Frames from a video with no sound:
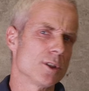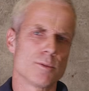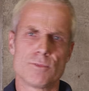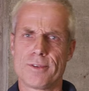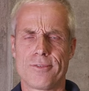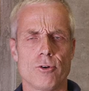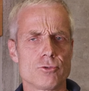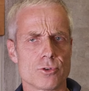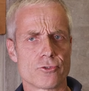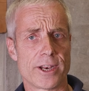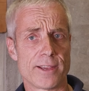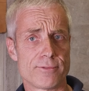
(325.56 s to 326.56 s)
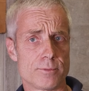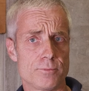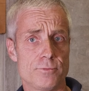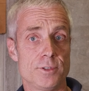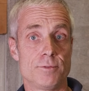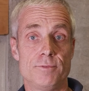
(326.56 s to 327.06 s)
them, we photograph them,
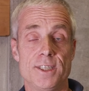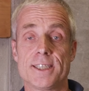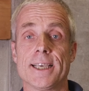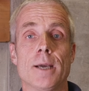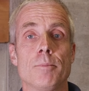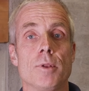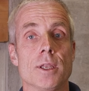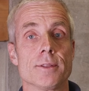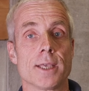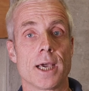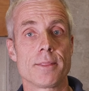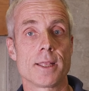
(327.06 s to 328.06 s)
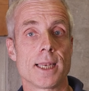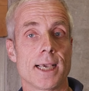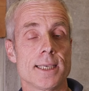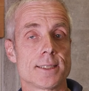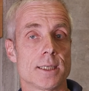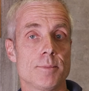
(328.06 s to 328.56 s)
we sample and
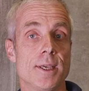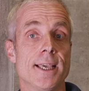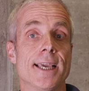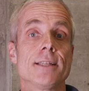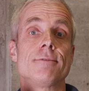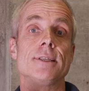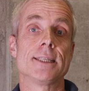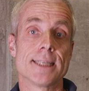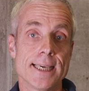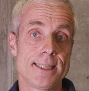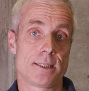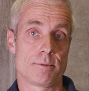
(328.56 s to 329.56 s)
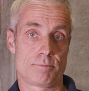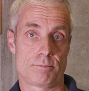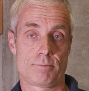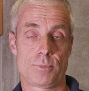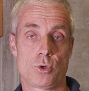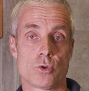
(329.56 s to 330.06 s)
analyze them, and we date them
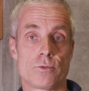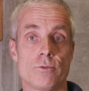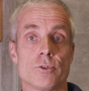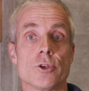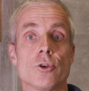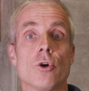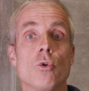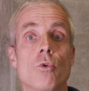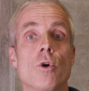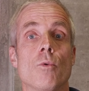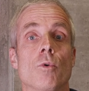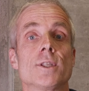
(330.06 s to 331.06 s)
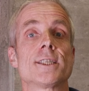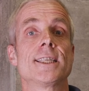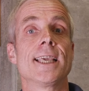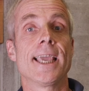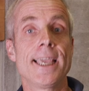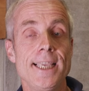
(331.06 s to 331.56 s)
because we want to know what's
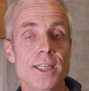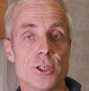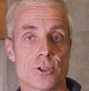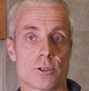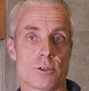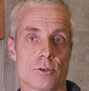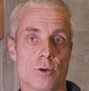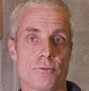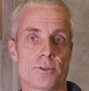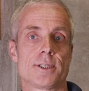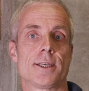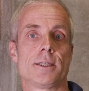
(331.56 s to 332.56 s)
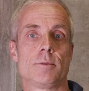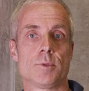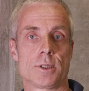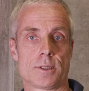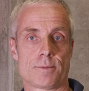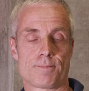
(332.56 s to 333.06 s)
the age of the
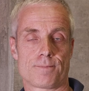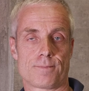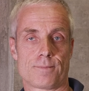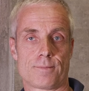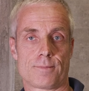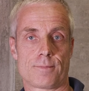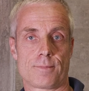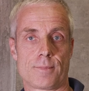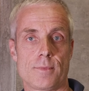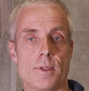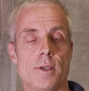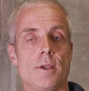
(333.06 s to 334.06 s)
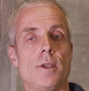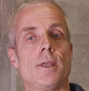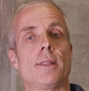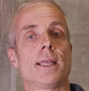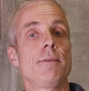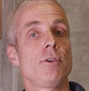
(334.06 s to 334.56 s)
sediments.
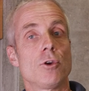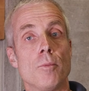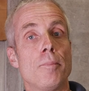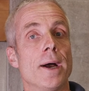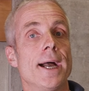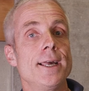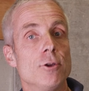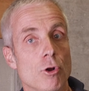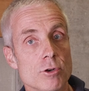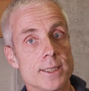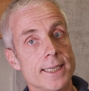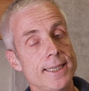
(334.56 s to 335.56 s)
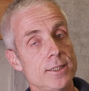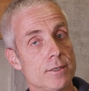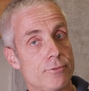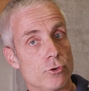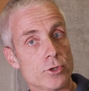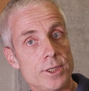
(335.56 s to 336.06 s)
Then we compile all the data
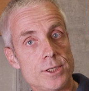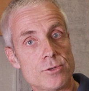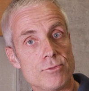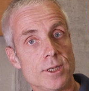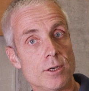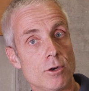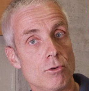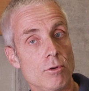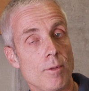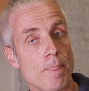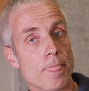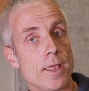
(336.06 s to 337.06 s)
for this drill hole,